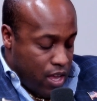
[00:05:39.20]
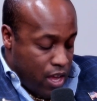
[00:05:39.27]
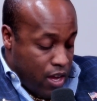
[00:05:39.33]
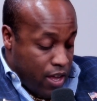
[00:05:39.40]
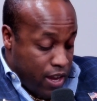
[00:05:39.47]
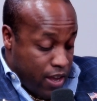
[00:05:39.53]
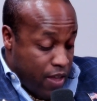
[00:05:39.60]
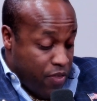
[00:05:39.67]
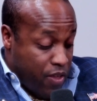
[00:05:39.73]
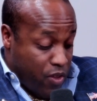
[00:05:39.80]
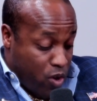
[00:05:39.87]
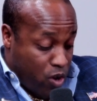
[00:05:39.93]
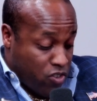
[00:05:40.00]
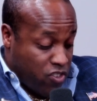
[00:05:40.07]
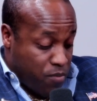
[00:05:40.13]
uh, and, and, and
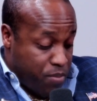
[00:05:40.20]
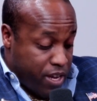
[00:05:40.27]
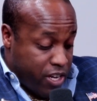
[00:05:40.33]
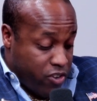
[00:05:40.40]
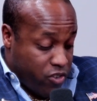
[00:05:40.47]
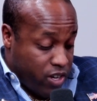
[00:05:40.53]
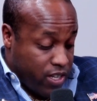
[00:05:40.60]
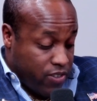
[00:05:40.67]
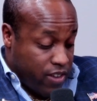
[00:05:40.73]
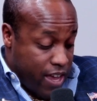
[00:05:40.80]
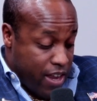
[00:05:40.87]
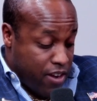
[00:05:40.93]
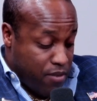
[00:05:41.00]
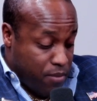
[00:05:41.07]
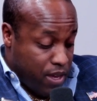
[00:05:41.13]
the hearts of patriots,
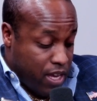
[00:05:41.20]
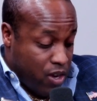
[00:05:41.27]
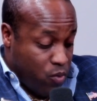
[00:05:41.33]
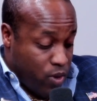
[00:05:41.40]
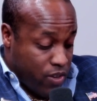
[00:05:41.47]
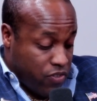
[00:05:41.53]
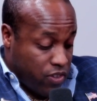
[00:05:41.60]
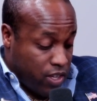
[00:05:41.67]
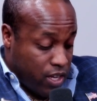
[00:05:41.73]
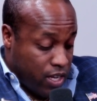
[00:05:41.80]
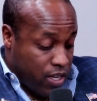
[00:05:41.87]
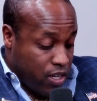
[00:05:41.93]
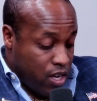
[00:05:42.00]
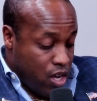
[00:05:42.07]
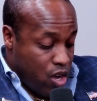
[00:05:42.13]
and in me, Wesley
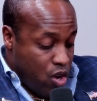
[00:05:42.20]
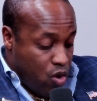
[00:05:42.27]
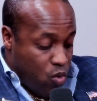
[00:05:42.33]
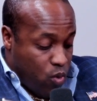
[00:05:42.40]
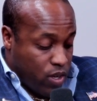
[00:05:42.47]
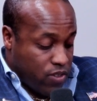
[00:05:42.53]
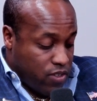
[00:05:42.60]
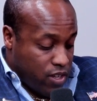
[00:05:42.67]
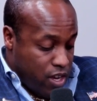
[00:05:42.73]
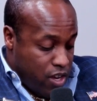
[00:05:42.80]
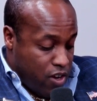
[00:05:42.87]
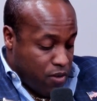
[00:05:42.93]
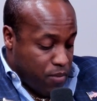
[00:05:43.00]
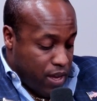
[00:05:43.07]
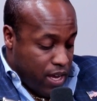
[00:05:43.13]
Hunt, once a
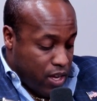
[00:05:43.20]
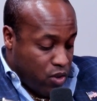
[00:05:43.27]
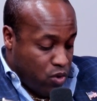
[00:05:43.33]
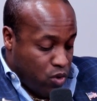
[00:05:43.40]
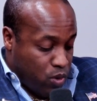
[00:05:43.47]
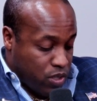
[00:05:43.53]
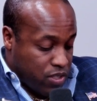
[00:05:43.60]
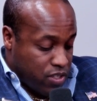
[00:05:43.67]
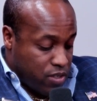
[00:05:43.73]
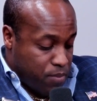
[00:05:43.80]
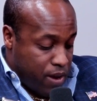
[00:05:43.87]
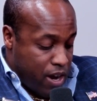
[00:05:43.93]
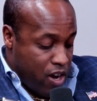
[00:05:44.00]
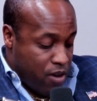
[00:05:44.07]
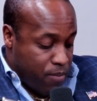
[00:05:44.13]
young man who was
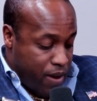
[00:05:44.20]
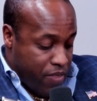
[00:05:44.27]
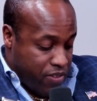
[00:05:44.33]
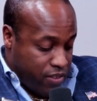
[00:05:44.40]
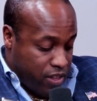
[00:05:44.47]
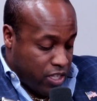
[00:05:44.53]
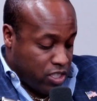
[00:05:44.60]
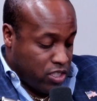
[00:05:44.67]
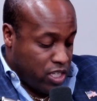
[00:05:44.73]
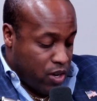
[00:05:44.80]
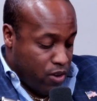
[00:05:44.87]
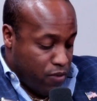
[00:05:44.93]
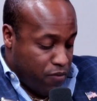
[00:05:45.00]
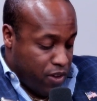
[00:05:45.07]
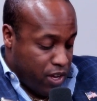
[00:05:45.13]
inspired by this
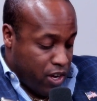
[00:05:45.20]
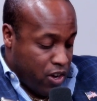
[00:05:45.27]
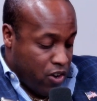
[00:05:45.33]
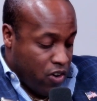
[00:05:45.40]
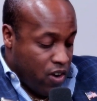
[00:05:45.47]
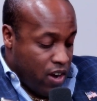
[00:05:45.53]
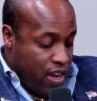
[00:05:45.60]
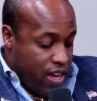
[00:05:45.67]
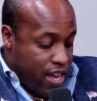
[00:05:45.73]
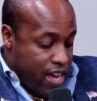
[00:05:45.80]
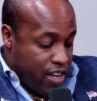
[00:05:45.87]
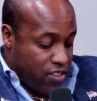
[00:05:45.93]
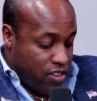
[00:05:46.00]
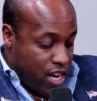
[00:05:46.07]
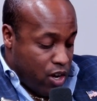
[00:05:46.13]
legendary figure
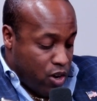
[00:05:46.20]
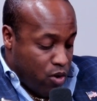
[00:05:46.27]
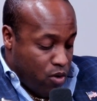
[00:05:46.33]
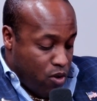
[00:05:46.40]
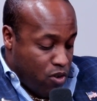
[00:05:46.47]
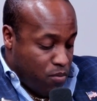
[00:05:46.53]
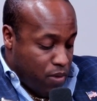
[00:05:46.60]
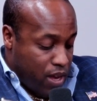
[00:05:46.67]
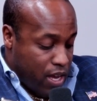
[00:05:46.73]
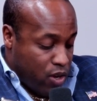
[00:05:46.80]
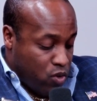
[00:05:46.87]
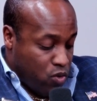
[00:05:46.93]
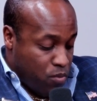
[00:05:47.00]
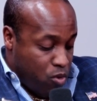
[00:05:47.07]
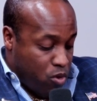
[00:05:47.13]
and is now a grown
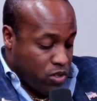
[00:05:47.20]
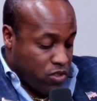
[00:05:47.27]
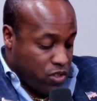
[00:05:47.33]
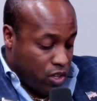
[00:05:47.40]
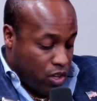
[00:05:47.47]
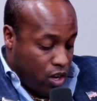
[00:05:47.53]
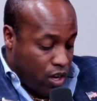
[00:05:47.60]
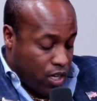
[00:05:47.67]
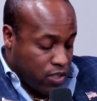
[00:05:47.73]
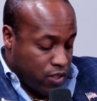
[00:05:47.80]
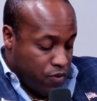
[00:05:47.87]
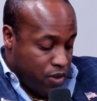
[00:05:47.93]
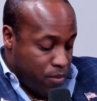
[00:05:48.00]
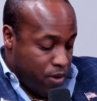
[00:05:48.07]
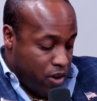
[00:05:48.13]
man who mourns the loss
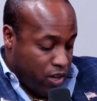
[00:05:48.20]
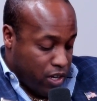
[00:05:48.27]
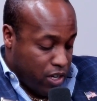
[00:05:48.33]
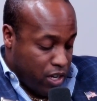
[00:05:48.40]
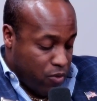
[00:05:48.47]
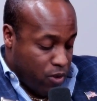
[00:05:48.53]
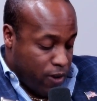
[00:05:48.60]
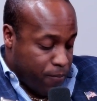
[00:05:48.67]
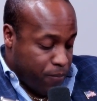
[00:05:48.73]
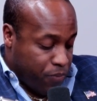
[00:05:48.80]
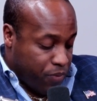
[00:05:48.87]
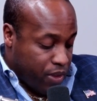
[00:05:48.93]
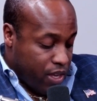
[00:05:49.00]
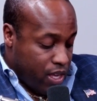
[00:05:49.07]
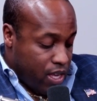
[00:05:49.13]
of an American hero.
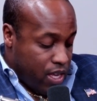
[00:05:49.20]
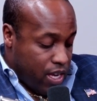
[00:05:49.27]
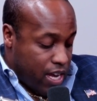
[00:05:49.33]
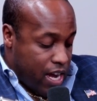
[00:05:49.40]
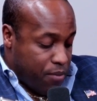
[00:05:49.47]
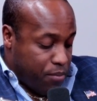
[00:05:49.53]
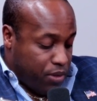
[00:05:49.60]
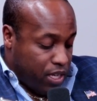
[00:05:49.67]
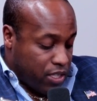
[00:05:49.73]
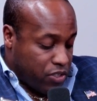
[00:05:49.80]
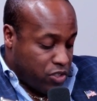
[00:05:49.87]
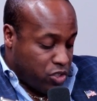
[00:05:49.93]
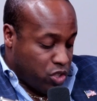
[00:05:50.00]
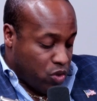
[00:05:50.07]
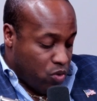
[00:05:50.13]
God
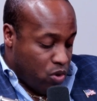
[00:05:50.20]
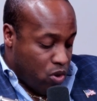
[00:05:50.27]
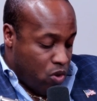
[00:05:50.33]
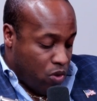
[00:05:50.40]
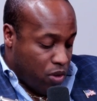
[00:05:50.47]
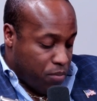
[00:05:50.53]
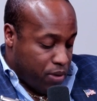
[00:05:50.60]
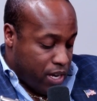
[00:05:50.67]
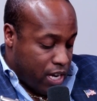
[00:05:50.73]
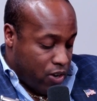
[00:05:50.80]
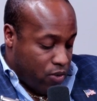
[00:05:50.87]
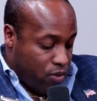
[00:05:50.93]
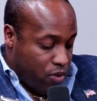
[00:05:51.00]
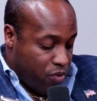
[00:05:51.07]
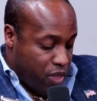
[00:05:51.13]
bless General Colin
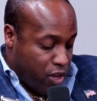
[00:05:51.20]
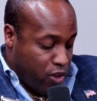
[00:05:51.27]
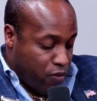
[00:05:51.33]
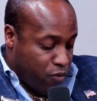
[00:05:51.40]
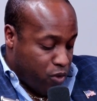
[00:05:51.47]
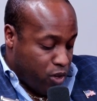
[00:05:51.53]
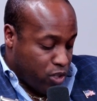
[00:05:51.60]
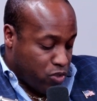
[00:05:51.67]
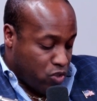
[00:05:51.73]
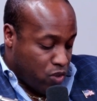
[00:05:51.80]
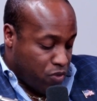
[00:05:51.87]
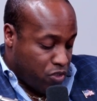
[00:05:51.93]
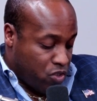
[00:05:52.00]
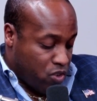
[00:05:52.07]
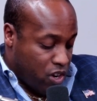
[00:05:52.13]
Powell. Thank you for your
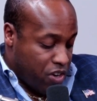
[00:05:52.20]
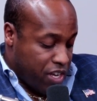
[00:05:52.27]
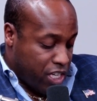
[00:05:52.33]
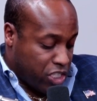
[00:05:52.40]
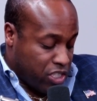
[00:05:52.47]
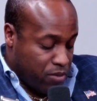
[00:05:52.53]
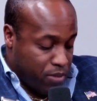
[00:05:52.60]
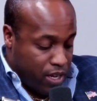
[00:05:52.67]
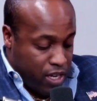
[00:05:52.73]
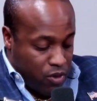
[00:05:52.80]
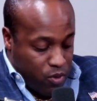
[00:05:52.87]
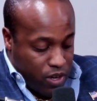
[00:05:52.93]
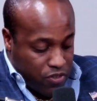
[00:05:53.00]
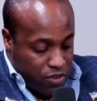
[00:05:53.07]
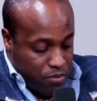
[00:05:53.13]
service to our nation. May
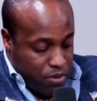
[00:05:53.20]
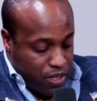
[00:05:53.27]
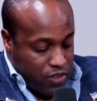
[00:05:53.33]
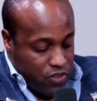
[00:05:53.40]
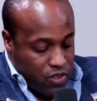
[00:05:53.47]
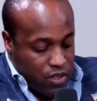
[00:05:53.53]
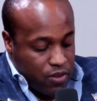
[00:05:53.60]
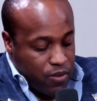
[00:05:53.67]
he rest in peace.